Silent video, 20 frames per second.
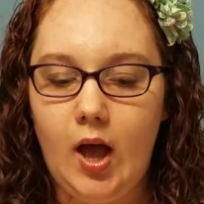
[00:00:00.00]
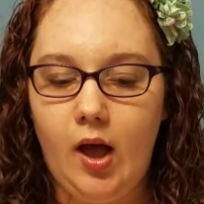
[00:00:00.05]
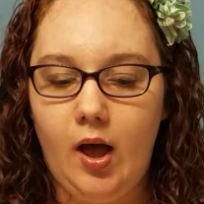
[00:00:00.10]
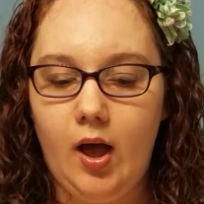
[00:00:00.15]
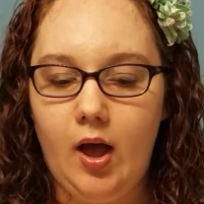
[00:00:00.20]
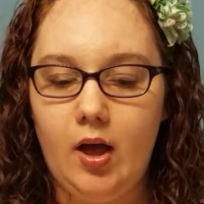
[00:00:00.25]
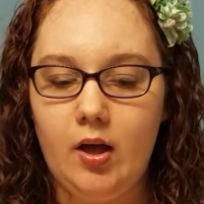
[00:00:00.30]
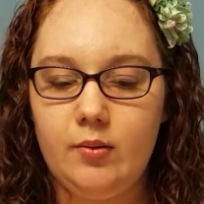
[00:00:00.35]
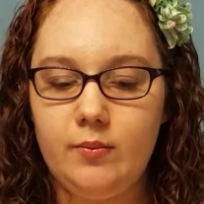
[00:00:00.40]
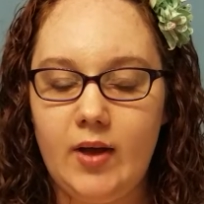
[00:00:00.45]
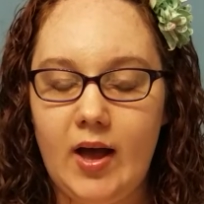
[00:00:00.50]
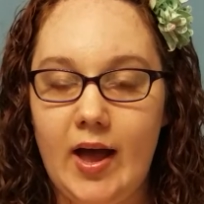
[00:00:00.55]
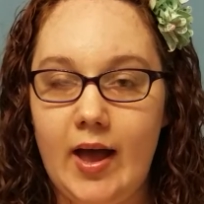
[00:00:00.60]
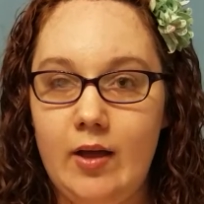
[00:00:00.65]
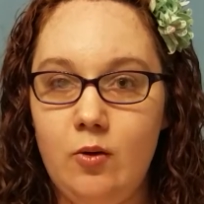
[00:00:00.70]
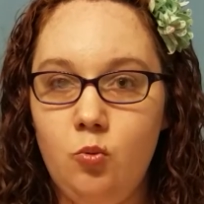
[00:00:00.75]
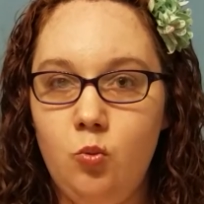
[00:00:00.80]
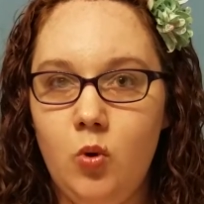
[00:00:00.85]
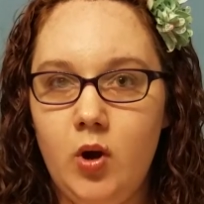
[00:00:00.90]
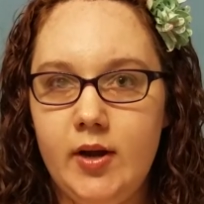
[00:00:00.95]
um, I
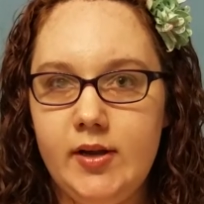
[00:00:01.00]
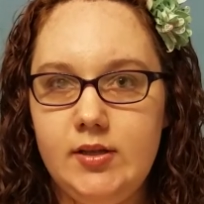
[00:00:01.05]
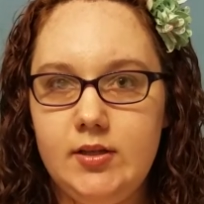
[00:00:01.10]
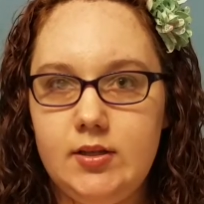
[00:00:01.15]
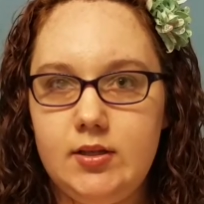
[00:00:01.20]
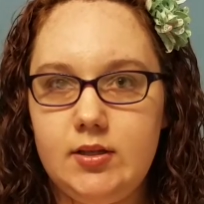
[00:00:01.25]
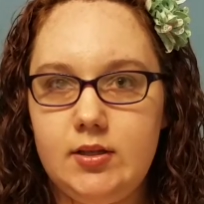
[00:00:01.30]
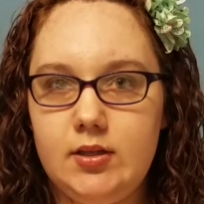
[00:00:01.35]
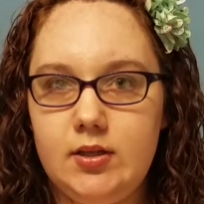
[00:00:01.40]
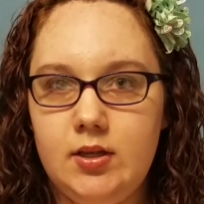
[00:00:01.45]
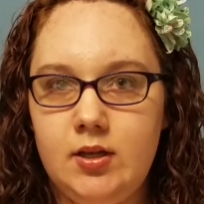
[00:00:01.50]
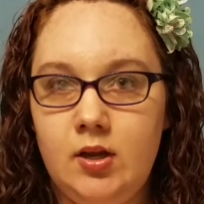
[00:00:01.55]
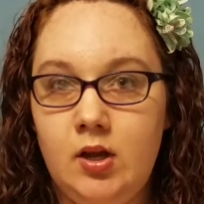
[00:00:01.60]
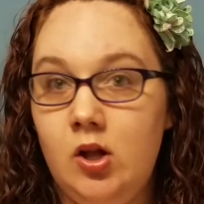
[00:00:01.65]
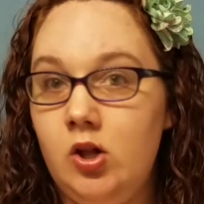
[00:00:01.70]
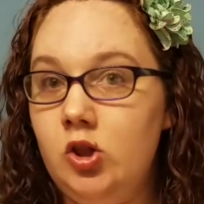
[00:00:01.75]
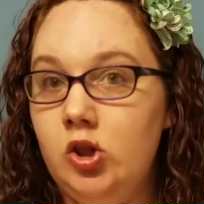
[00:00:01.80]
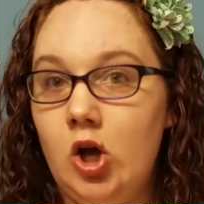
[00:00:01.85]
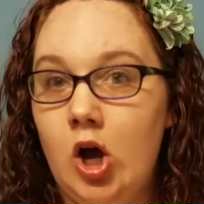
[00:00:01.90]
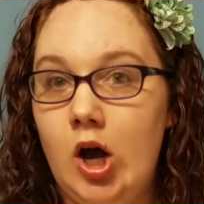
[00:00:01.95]
once
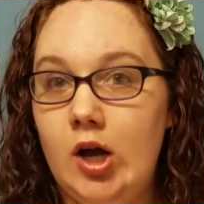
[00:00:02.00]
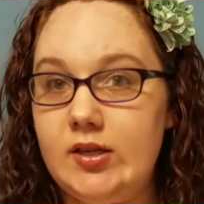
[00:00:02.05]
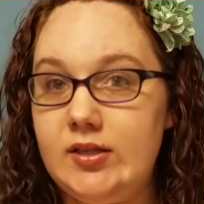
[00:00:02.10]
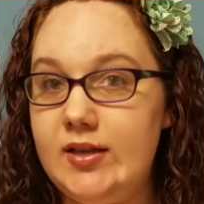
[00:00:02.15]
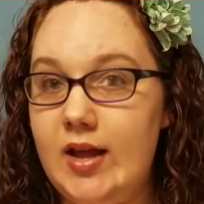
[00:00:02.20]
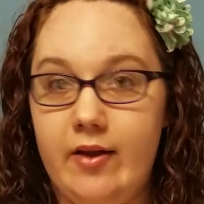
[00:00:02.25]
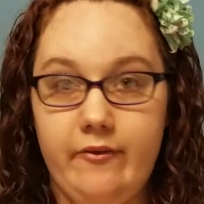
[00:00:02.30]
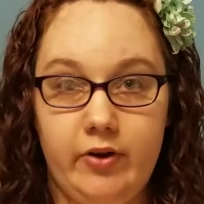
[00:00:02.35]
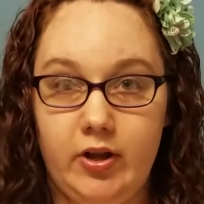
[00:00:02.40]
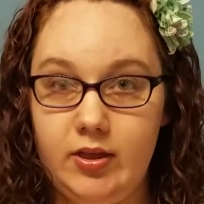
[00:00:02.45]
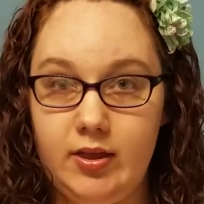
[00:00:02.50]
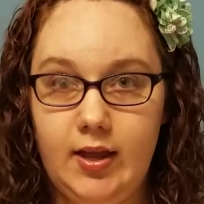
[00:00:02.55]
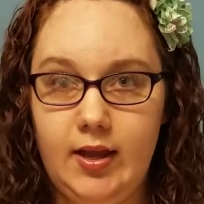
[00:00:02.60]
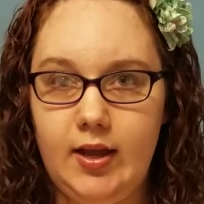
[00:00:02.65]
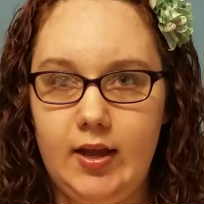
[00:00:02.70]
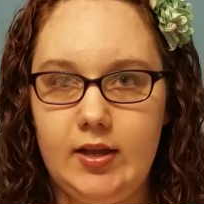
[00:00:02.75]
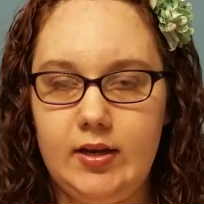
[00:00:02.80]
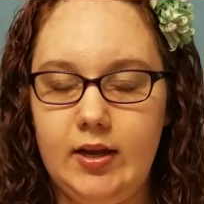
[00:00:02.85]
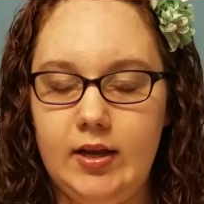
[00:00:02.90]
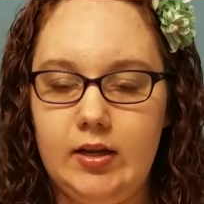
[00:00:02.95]
lost everything
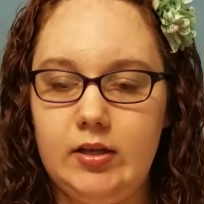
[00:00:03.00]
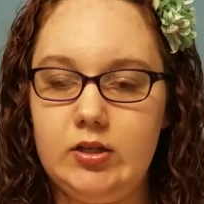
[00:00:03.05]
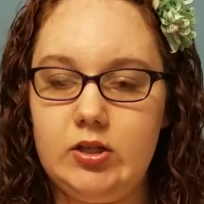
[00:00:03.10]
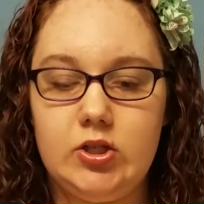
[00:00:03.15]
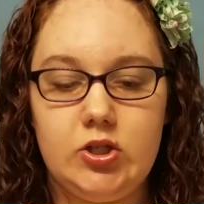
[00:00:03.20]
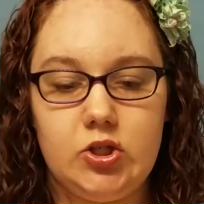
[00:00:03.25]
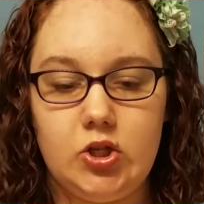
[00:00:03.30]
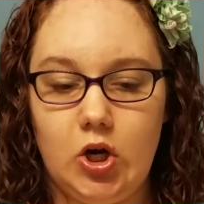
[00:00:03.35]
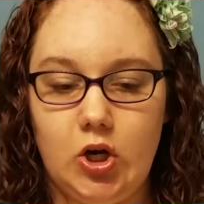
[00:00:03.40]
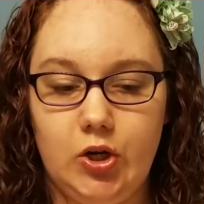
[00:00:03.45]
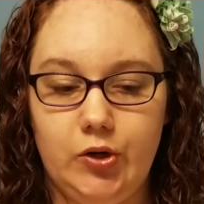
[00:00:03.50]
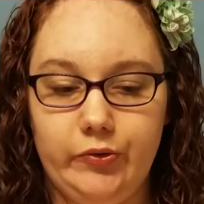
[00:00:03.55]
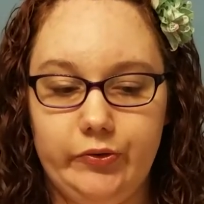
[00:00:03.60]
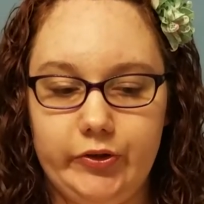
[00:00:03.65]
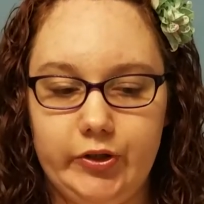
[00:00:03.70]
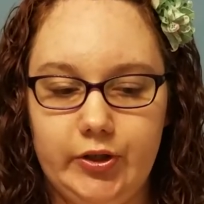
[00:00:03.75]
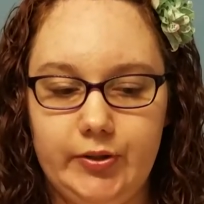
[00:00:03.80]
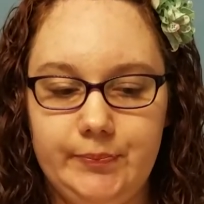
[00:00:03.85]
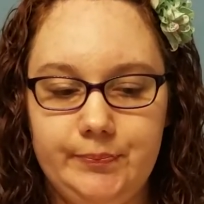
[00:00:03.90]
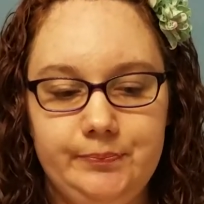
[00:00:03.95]
and had to start
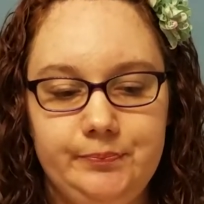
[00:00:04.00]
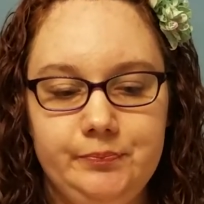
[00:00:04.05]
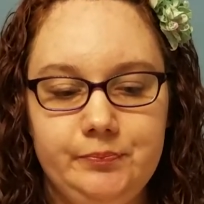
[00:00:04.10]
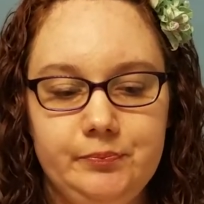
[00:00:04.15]
over,